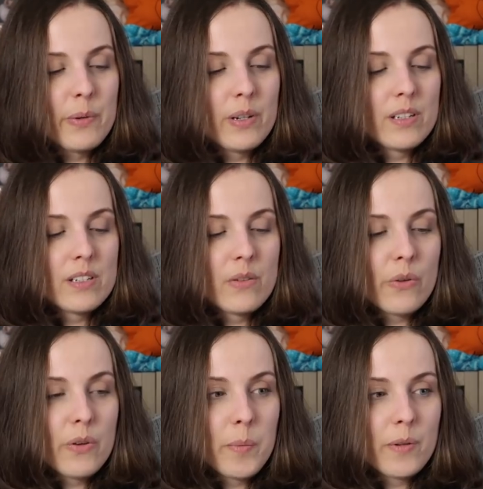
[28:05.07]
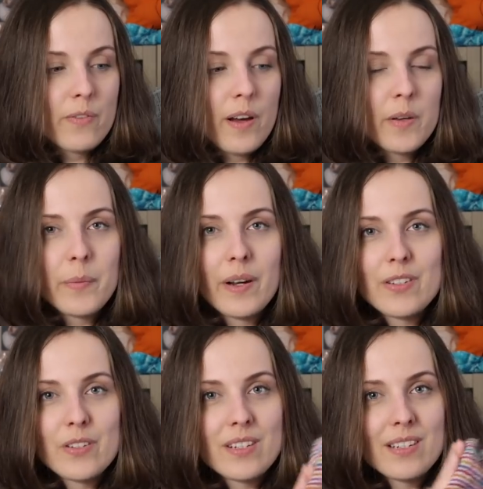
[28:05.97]
but or 3.5, but I
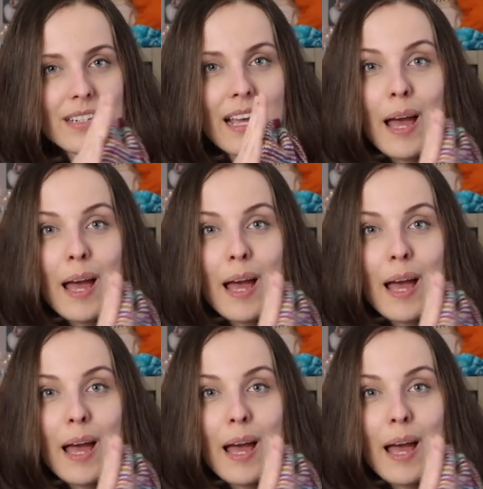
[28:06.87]
just